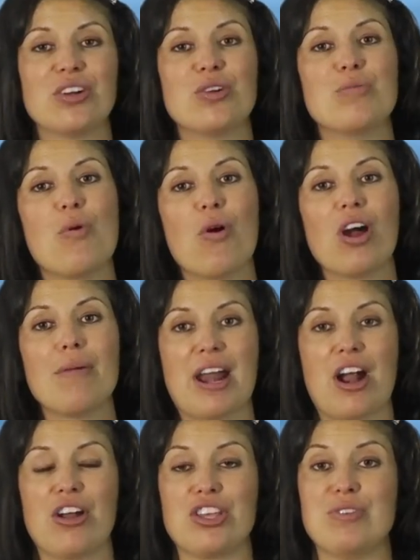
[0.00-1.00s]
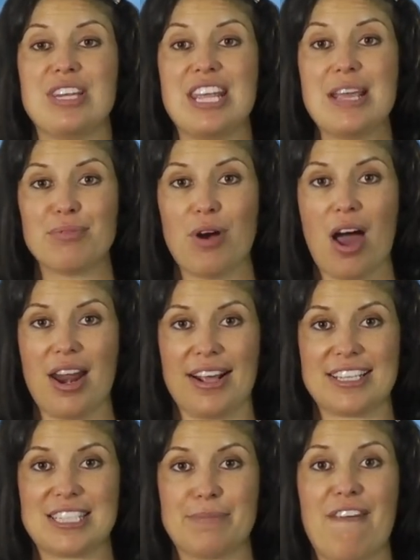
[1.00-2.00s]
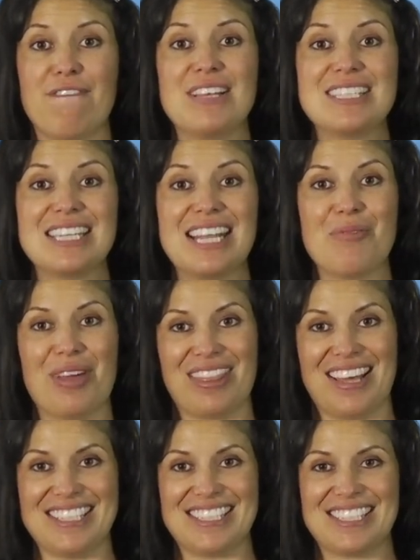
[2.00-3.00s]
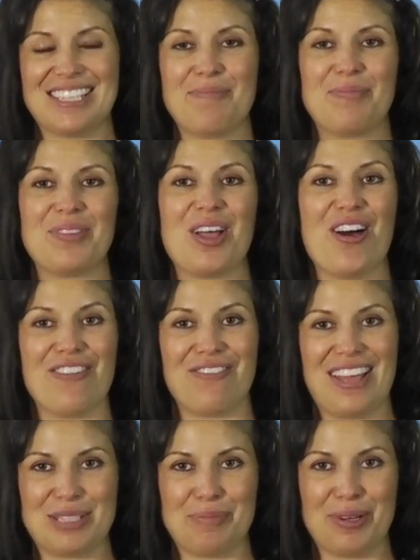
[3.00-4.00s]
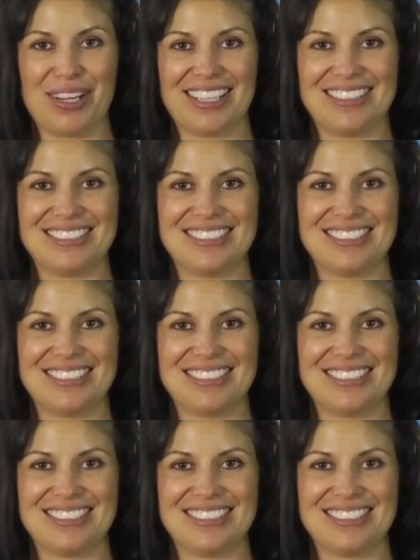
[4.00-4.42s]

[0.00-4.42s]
learn more about our unique products by visiting with us on Facebook.